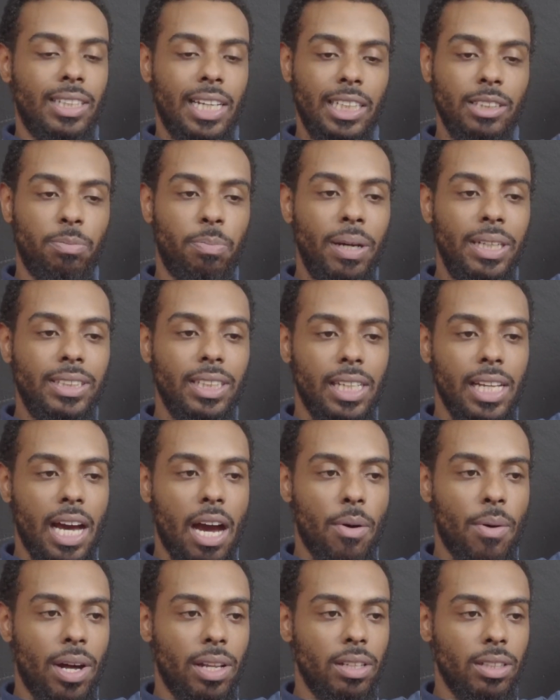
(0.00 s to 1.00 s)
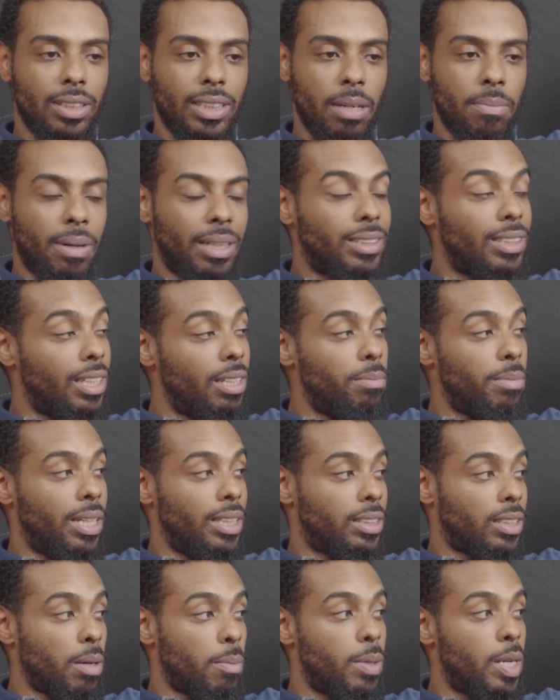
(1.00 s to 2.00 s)
That's basically how I looked at my
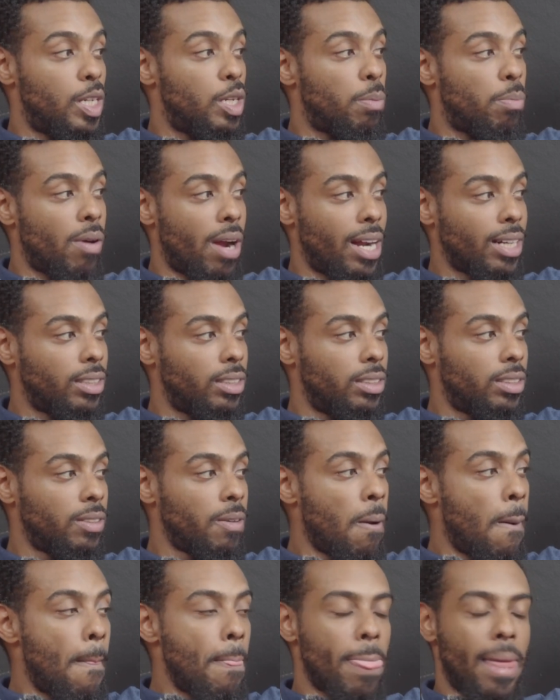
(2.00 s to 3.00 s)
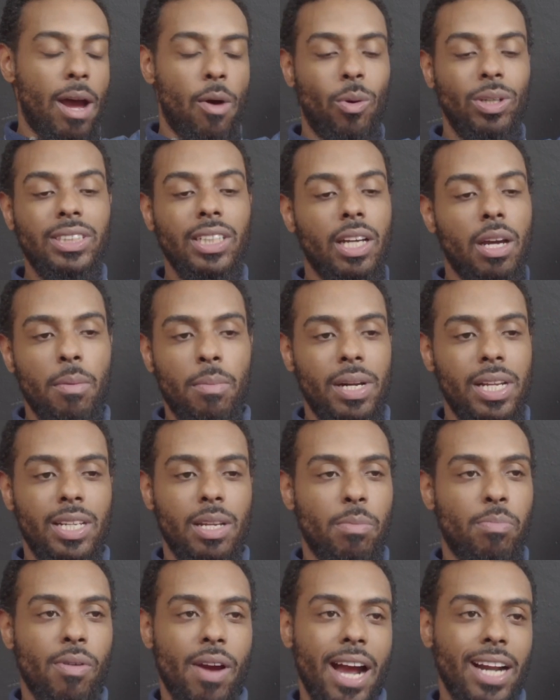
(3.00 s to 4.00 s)
teammates coming into practice. I wasn't coming
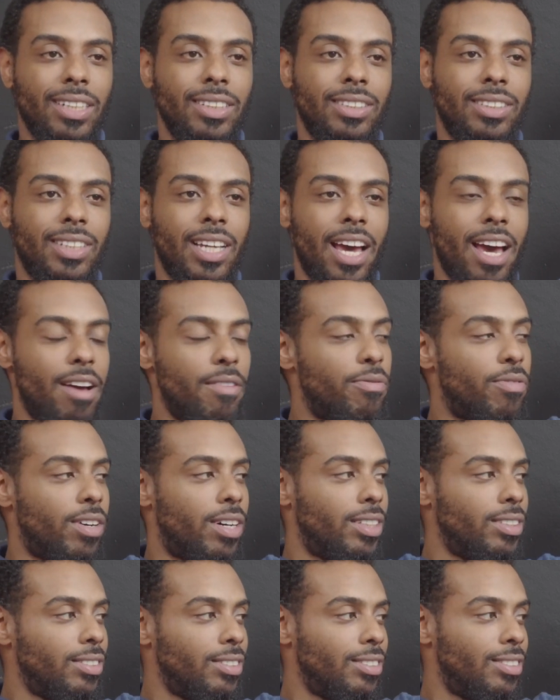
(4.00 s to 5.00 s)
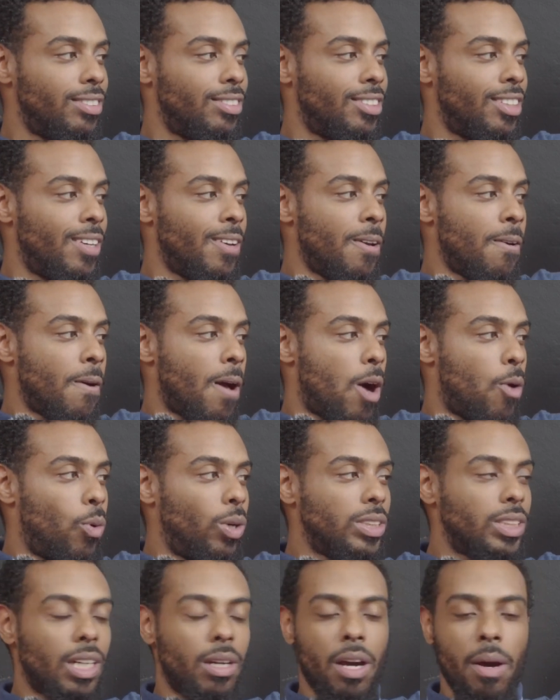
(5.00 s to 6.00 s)
into practice to have fun. I
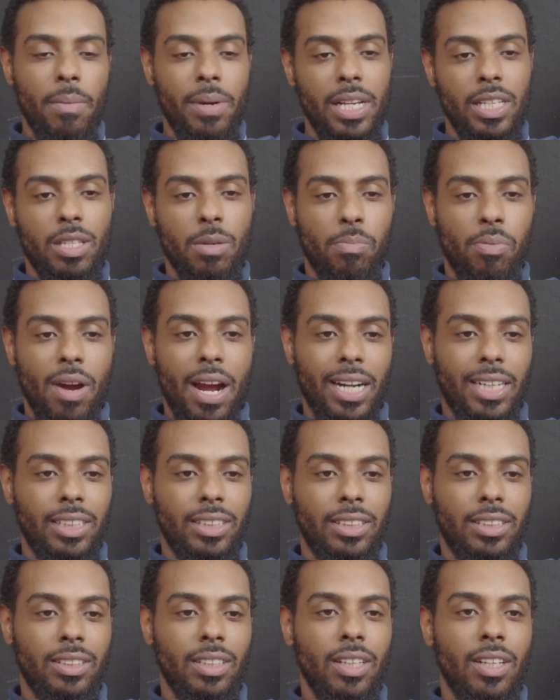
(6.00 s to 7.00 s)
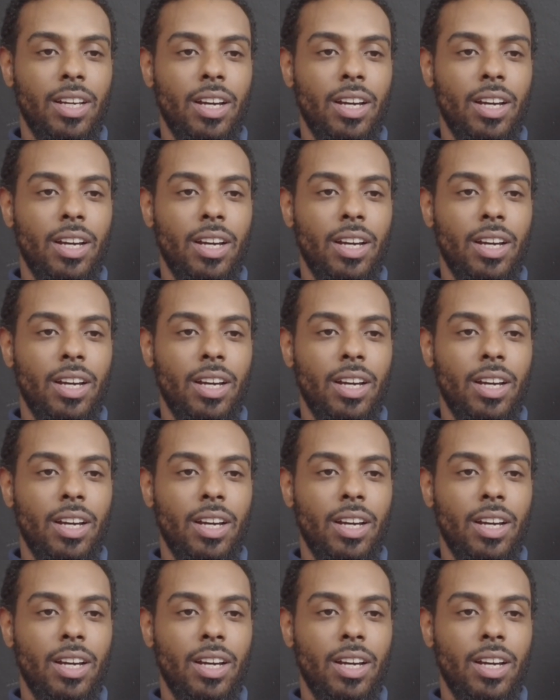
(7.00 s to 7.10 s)
wasn't coming into practice